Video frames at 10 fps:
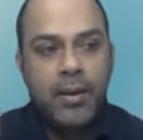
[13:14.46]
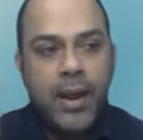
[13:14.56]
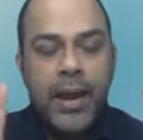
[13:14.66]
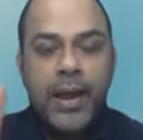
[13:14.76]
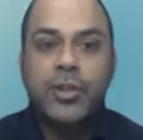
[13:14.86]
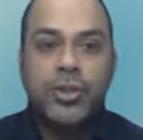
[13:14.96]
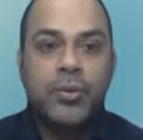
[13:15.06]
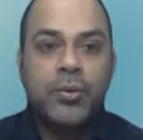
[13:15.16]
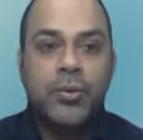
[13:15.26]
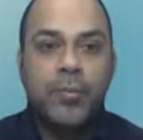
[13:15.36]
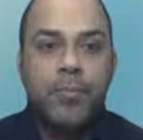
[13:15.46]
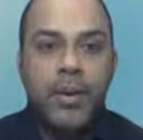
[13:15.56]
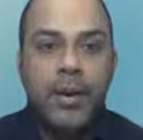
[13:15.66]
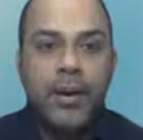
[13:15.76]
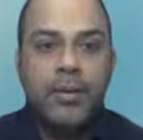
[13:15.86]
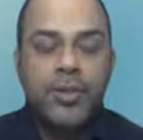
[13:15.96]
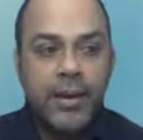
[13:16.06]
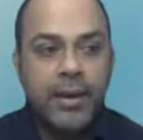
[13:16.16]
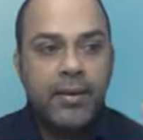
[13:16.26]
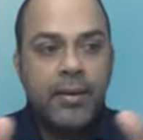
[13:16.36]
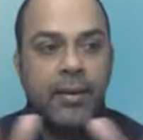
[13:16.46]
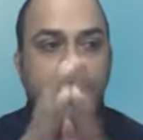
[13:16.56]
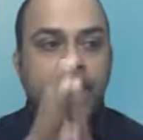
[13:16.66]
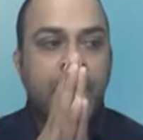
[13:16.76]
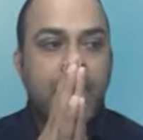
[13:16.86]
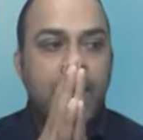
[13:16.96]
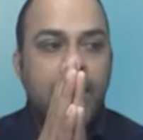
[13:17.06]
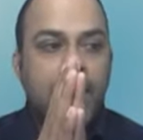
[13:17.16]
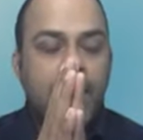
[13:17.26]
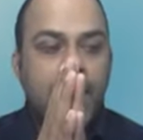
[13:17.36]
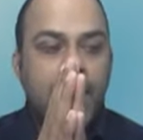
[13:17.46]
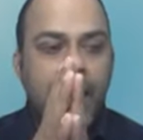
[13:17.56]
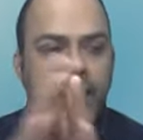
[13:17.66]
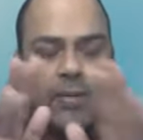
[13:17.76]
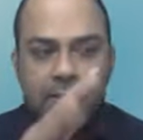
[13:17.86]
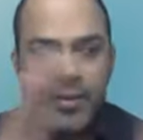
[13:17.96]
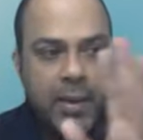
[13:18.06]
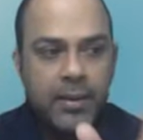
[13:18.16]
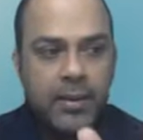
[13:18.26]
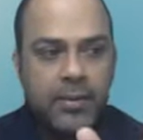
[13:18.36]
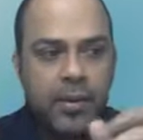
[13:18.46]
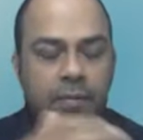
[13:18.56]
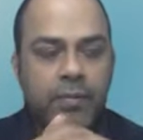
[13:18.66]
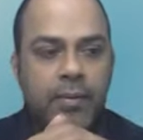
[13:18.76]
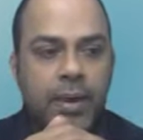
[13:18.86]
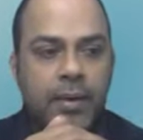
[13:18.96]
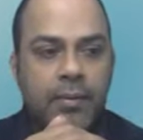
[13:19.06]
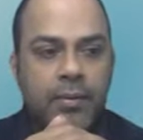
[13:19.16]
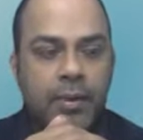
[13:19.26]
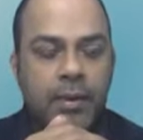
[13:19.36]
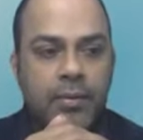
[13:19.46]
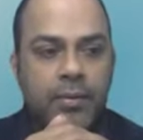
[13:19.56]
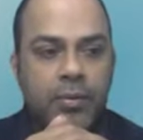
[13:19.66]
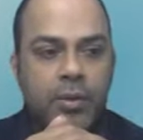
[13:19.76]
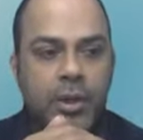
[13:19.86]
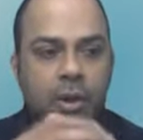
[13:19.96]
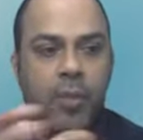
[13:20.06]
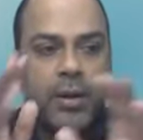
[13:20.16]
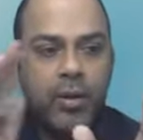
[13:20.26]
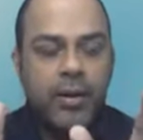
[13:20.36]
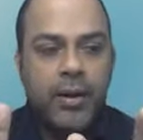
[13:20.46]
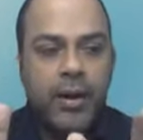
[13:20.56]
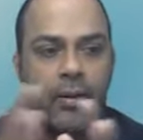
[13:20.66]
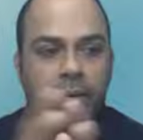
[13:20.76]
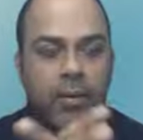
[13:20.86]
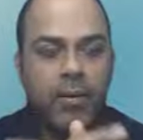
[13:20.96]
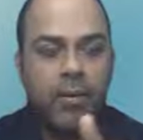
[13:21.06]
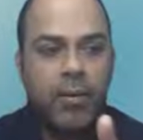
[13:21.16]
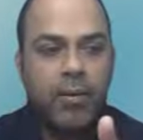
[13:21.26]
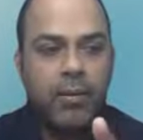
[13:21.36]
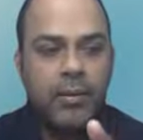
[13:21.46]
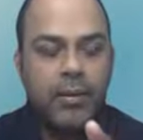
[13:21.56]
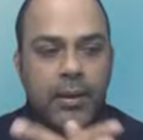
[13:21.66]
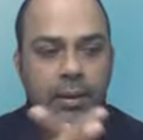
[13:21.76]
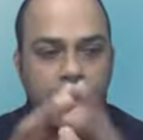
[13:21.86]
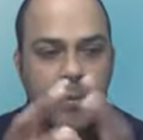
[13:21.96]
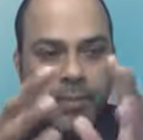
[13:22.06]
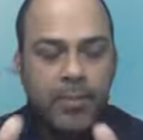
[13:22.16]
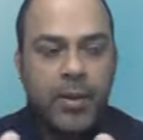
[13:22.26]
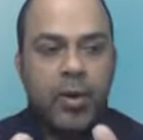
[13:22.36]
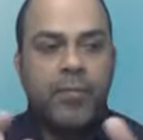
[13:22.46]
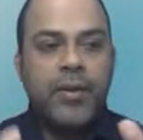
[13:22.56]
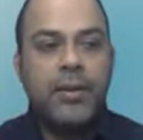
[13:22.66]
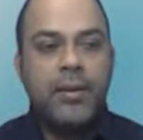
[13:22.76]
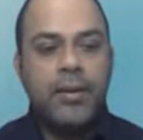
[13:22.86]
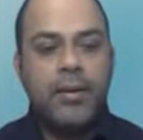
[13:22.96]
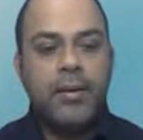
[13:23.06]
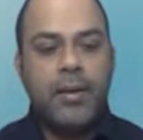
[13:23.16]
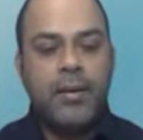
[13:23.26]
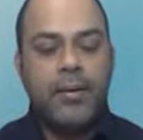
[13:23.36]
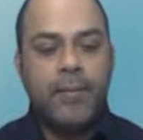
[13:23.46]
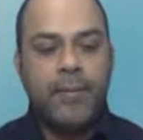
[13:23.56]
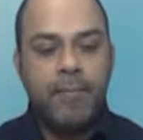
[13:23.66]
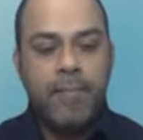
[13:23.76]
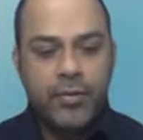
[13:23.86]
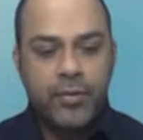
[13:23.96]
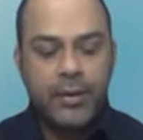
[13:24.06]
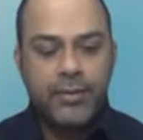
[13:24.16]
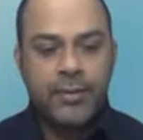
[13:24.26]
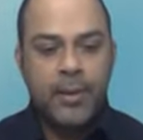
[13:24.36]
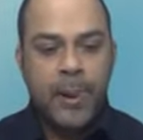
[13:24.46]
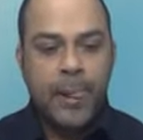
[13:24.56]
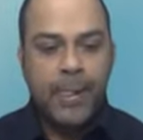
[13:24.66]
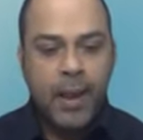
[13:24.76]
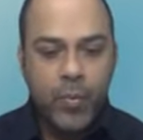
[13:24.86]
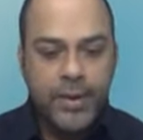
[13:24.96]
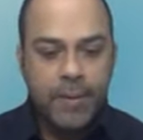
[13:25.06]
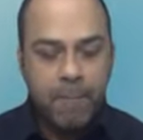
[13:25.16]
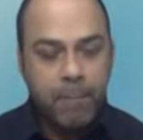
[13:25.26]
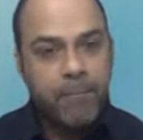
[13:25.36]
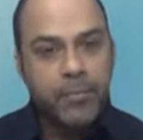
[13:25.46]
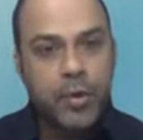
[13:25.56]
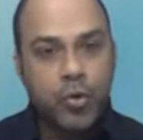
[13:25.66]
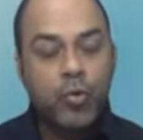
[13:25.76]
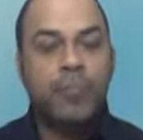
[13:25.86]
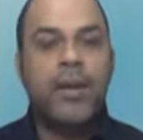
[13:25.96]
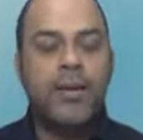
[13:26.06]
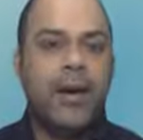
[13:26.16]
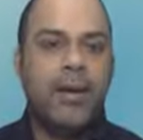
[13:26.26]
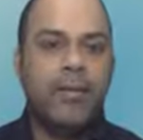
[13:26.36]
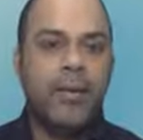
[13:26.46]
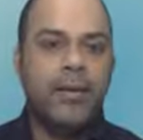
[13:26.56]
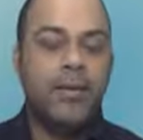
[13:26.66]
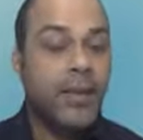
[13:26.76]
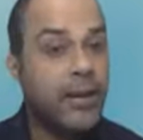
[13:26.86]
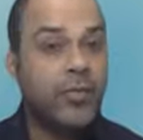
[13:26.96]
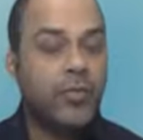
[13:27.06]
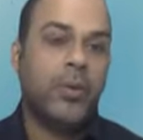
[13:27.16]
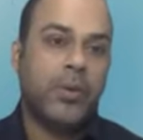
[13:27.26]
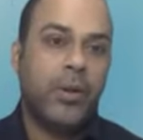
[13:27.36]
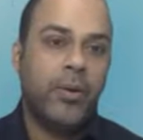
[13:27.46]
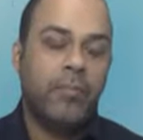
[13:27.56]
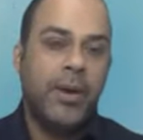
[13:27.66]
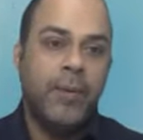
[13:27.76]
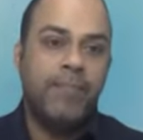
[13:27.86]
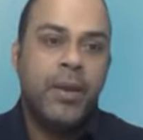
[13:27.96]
age group, gender, and even some other sort of socioeconomic or demographic metrics, and we can group the data in, then it's worth a lot of money.